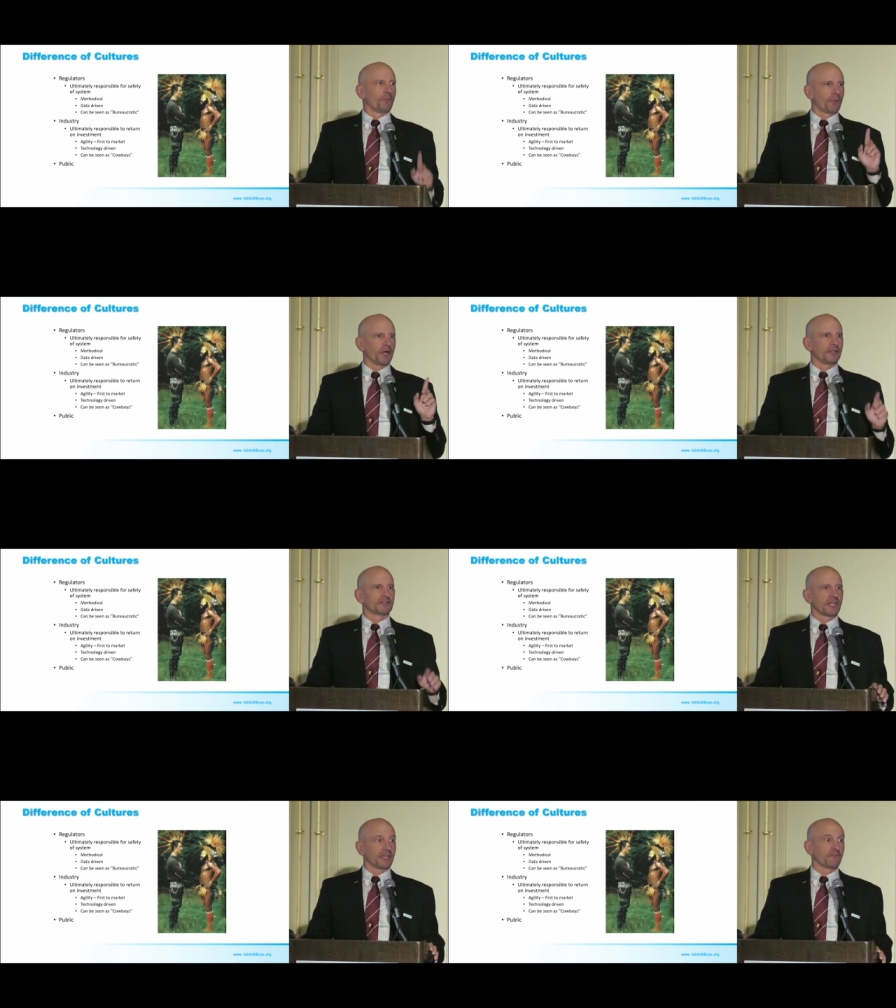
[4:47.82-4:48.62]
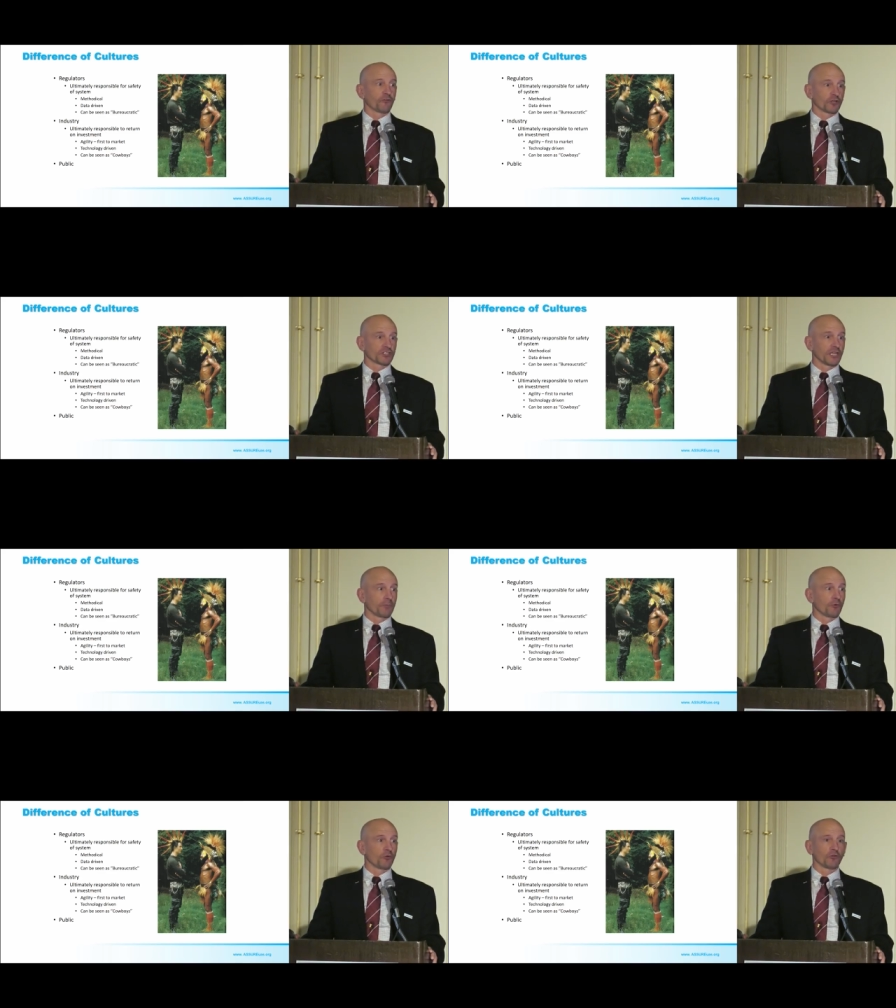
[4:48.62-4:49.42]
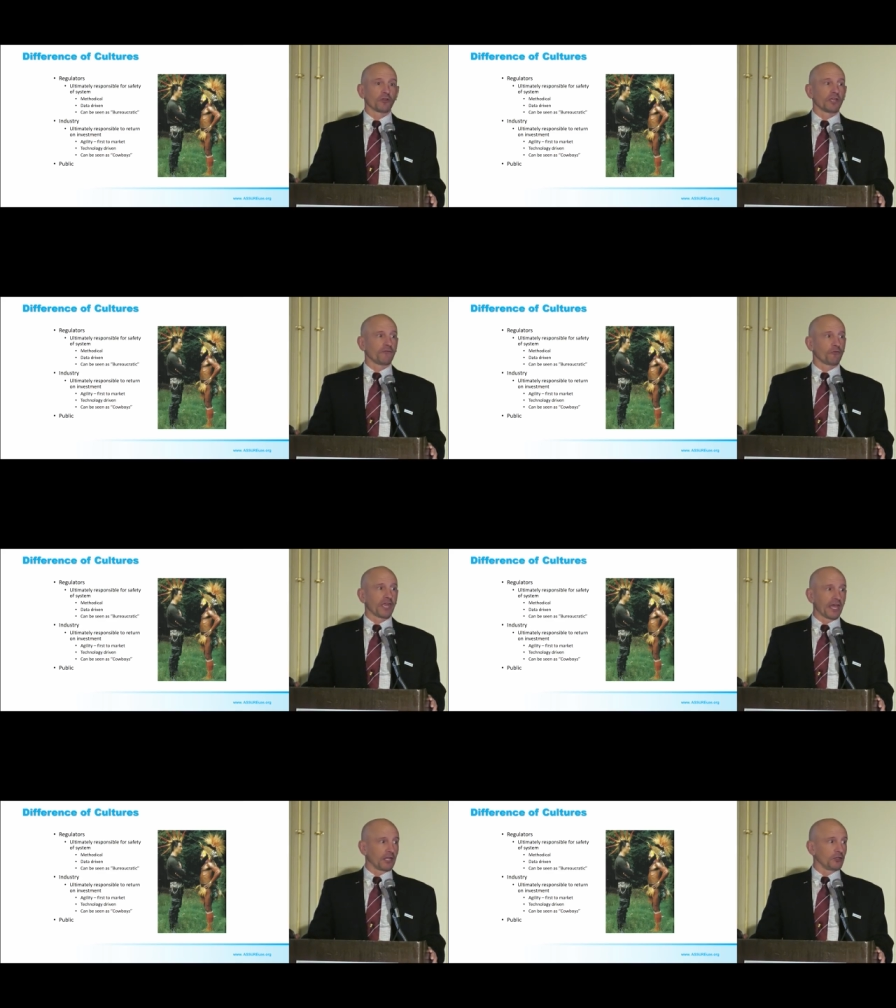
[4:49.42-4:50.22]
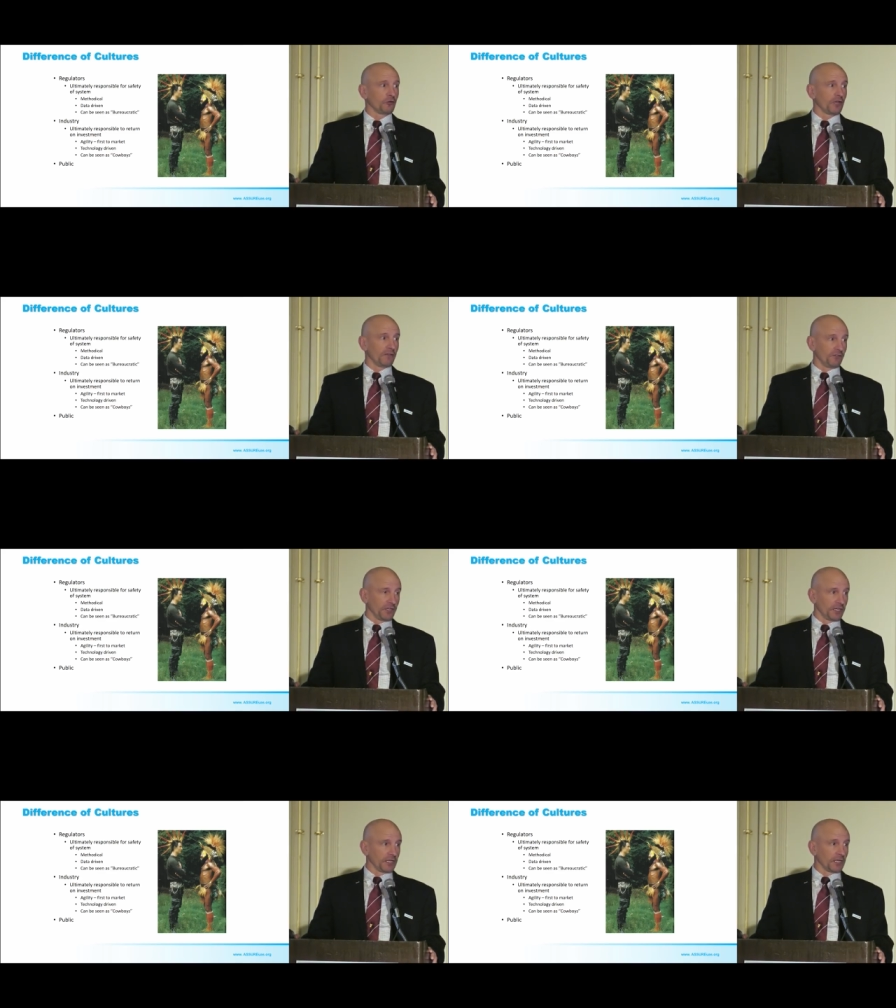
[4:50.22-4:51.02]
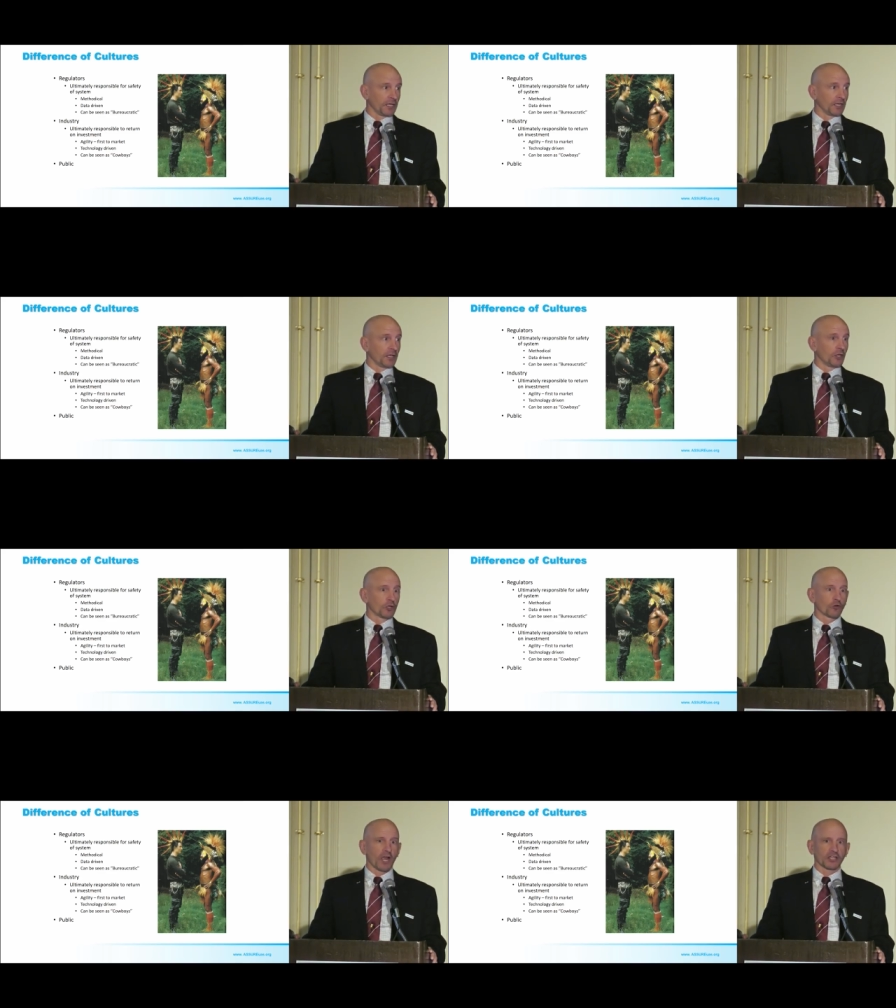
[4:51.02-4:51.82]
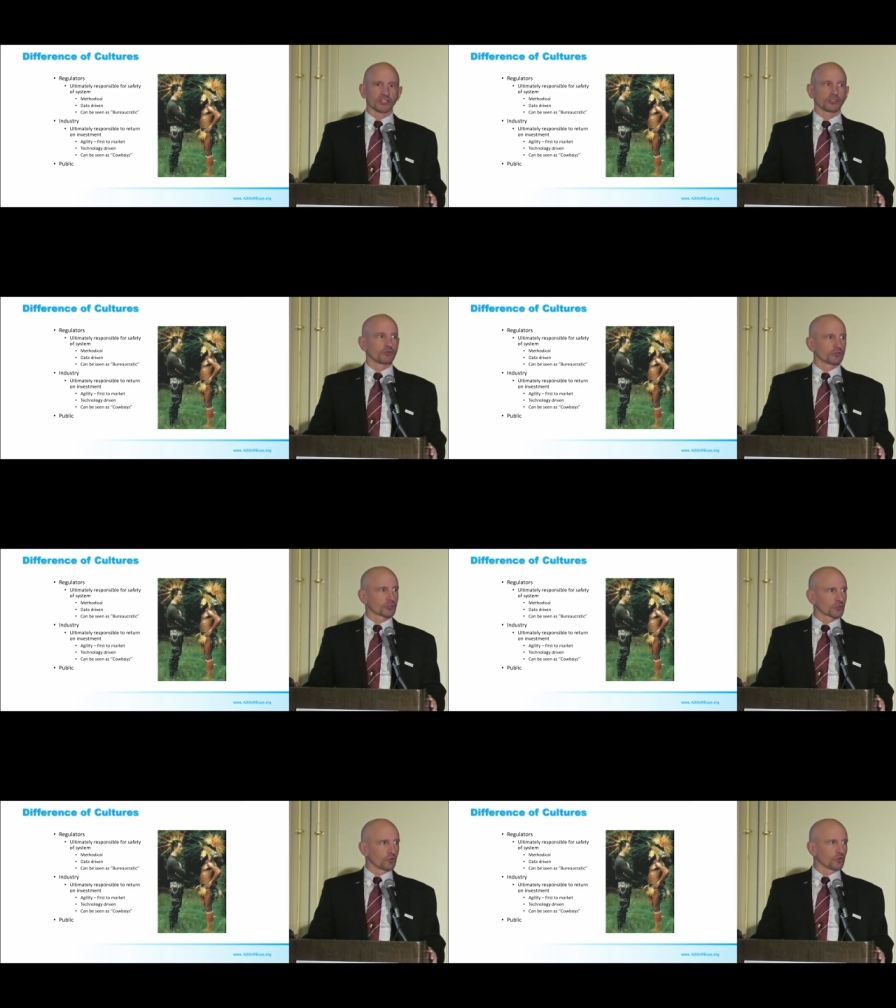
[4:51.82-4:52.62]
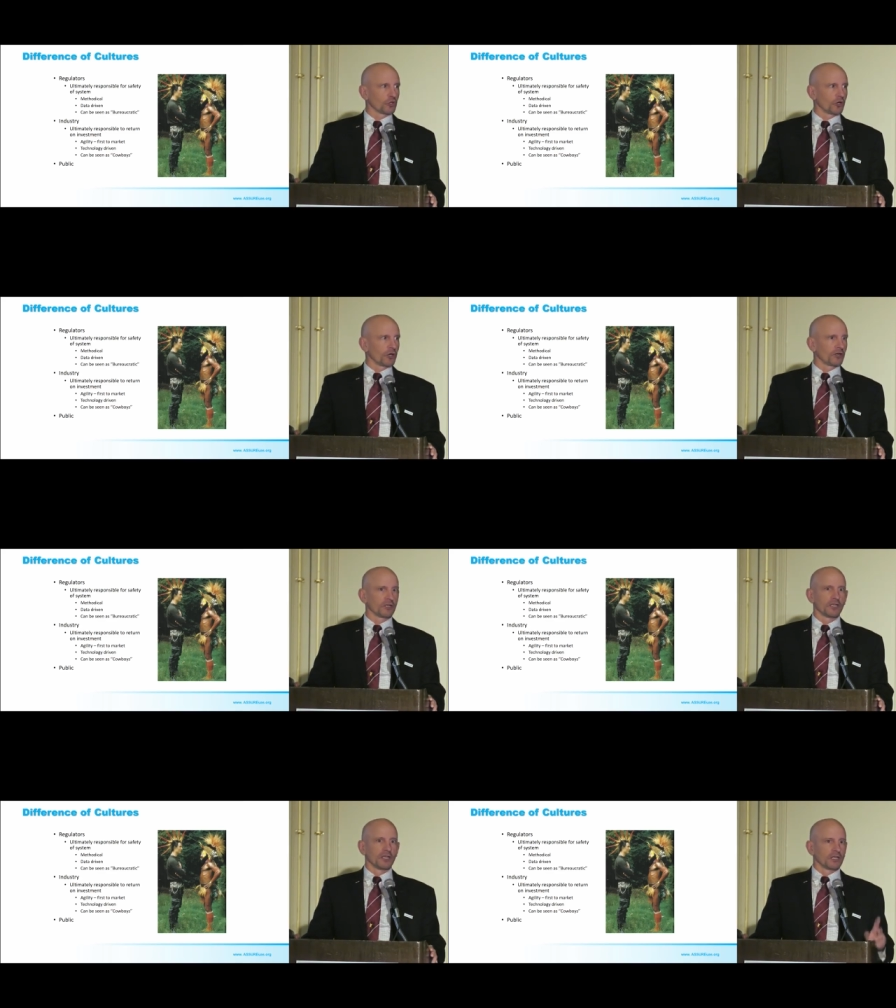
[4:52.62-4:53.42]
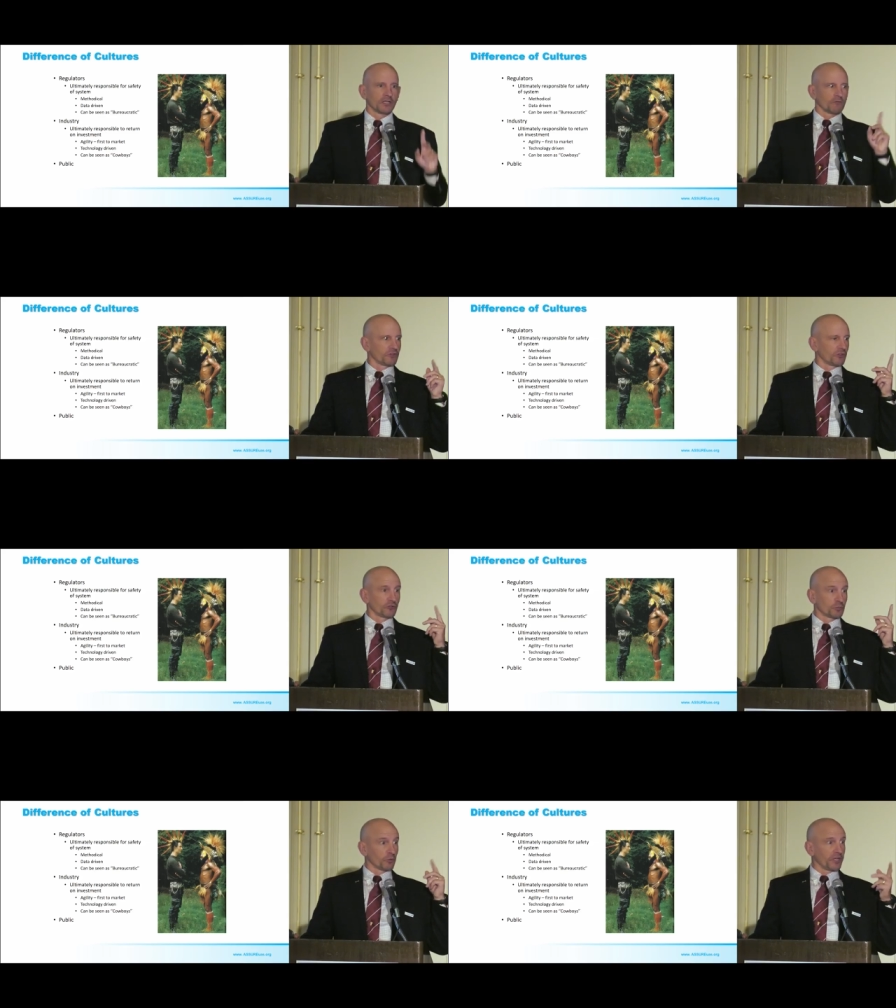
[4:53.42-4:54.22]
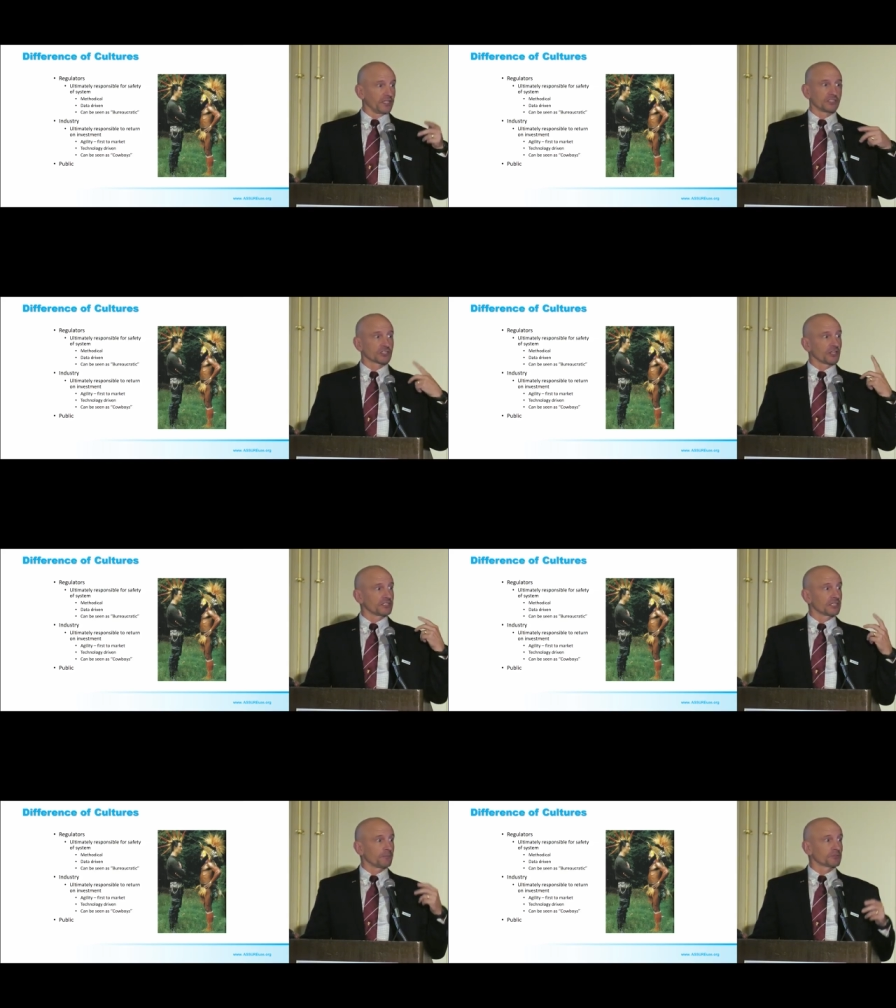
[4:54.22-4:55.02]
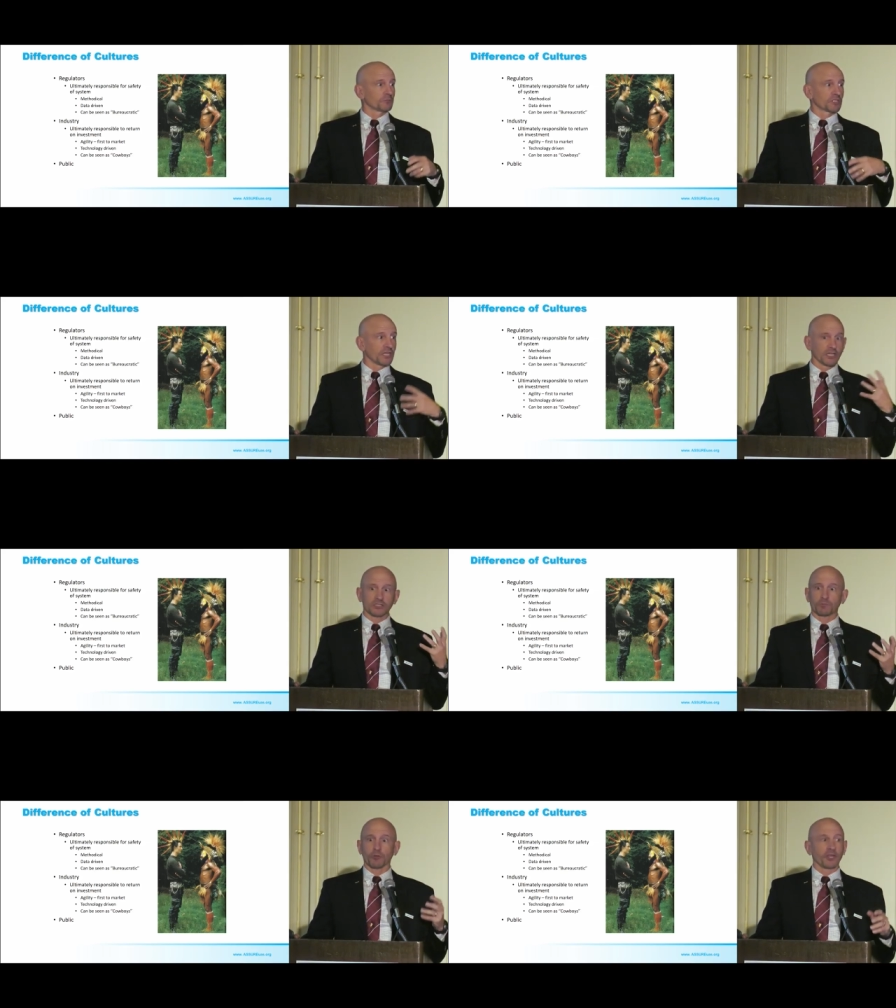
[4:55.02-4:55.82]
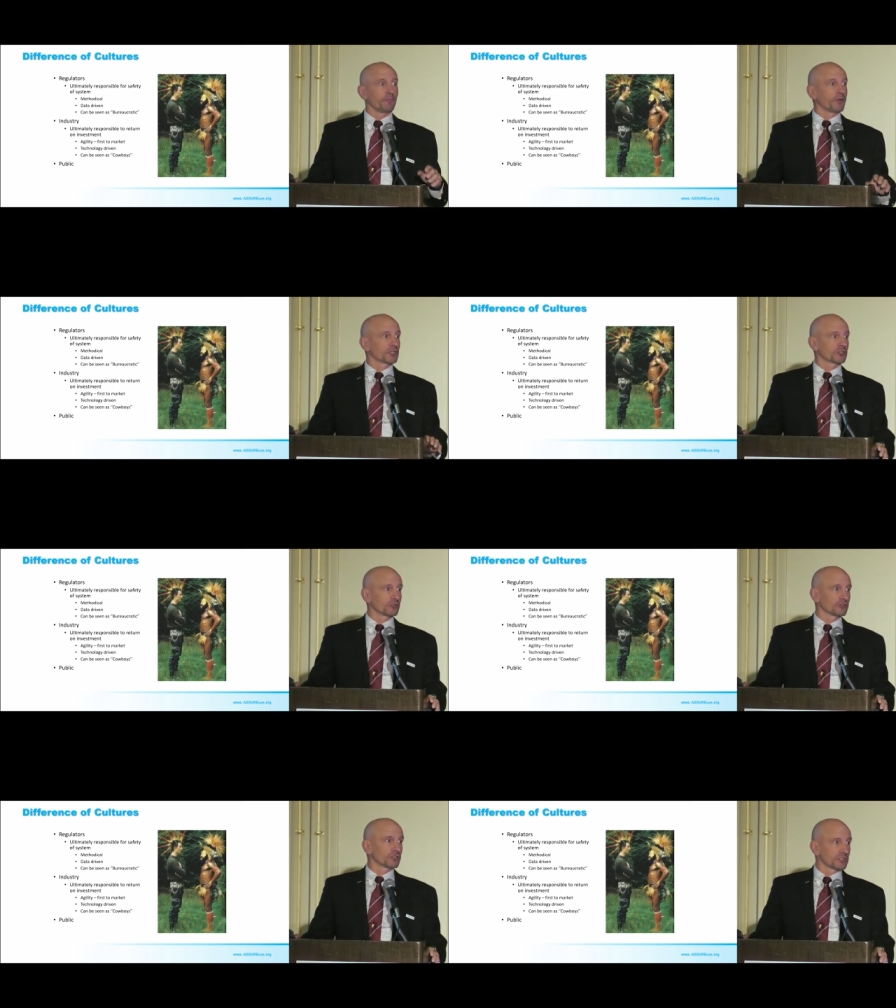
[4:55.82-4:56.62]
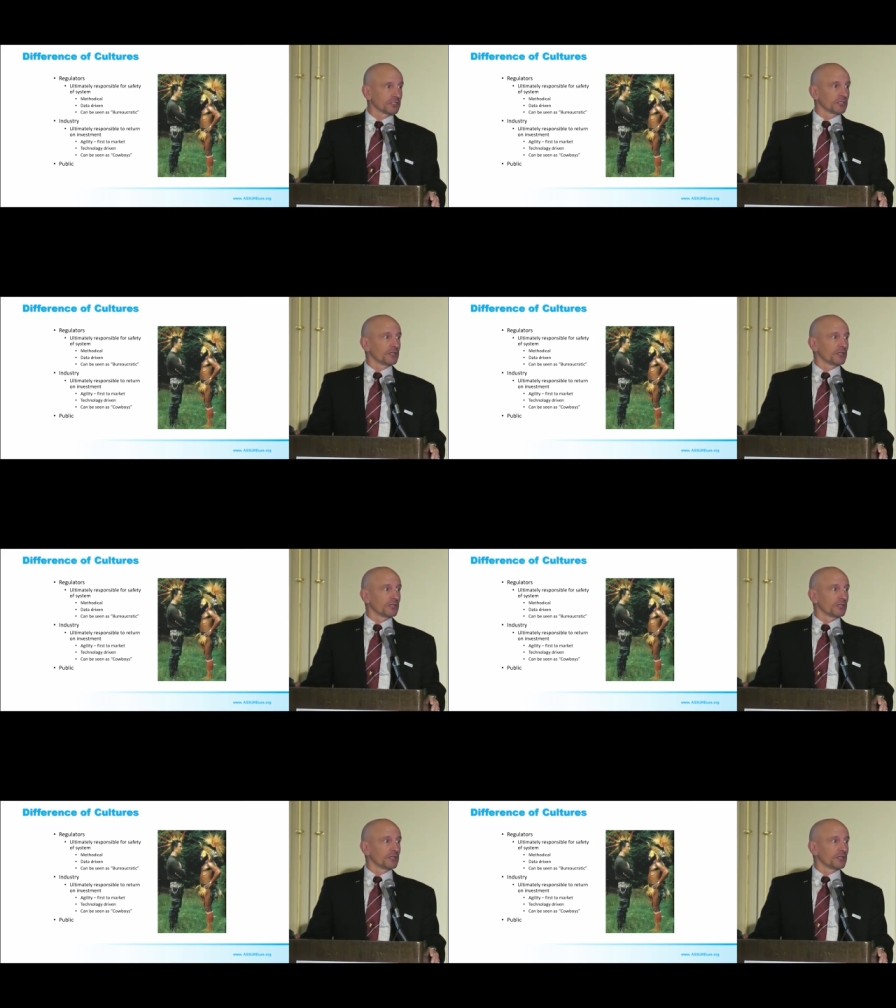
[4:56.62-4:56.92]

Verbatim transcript: But take, for example, if we had a U A V crash into a schoolyard with those blades slice up some kids, bloody pictures